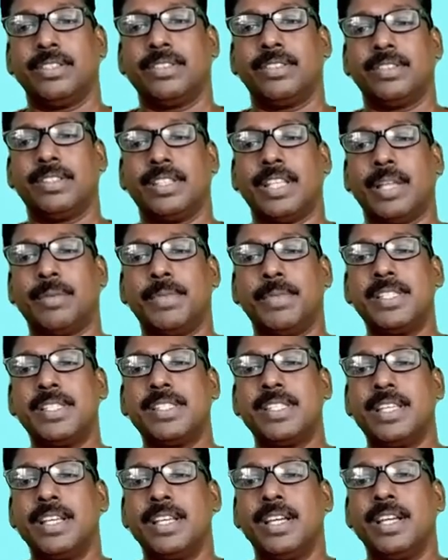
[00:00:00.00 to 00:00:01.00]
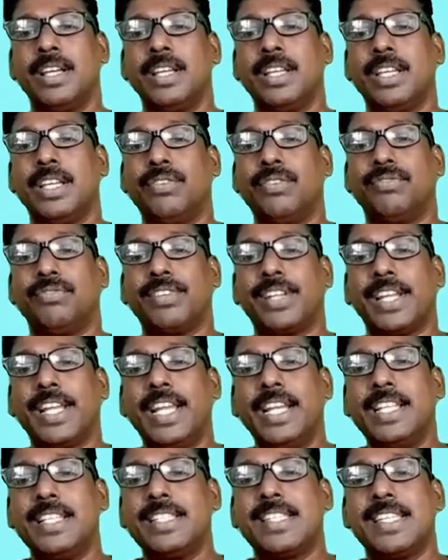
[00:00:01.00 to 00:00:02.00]
That means if
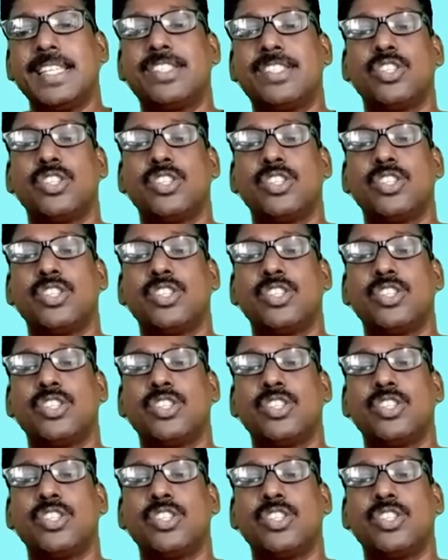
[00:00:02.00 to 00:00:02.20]
radius is